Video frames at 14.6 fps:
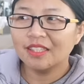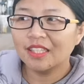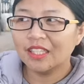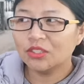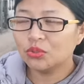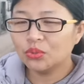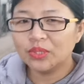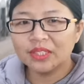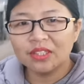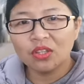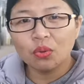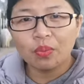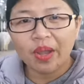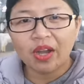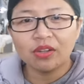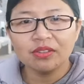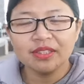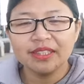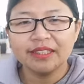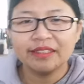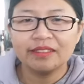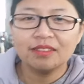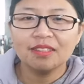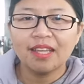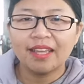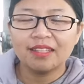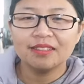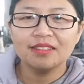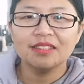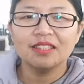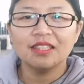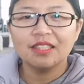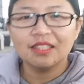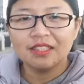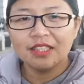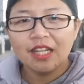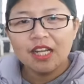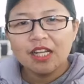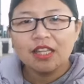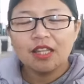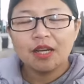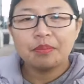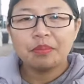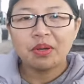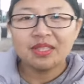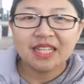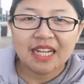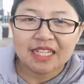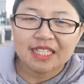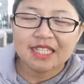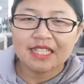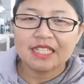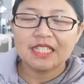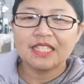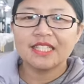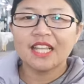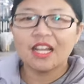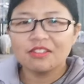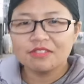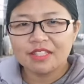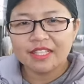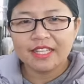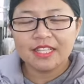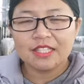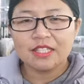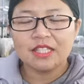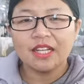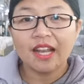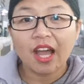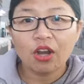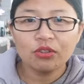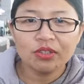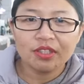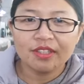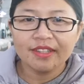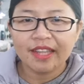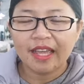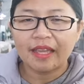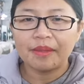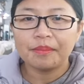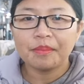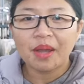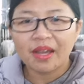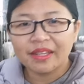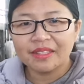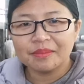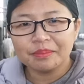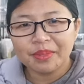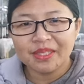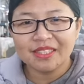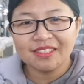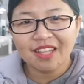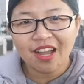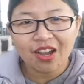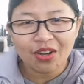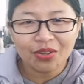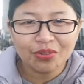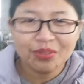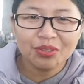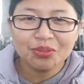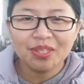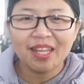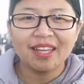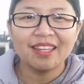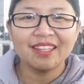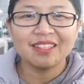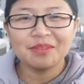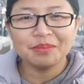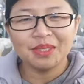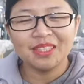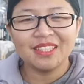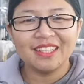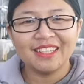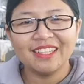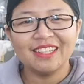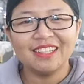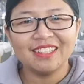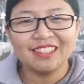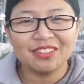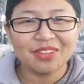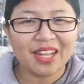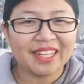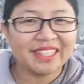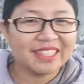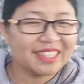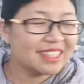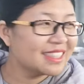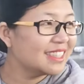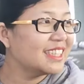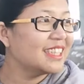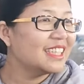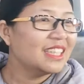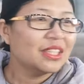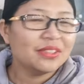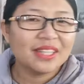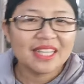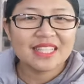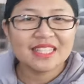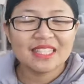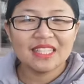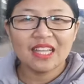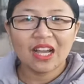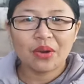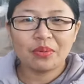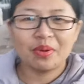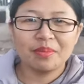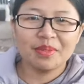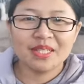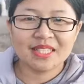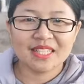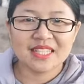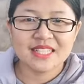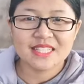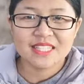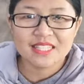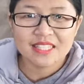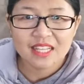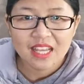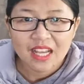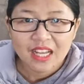they doing the welding and the production sounds is louder than mine. But now you can hear me clearly, right? You can see our machines.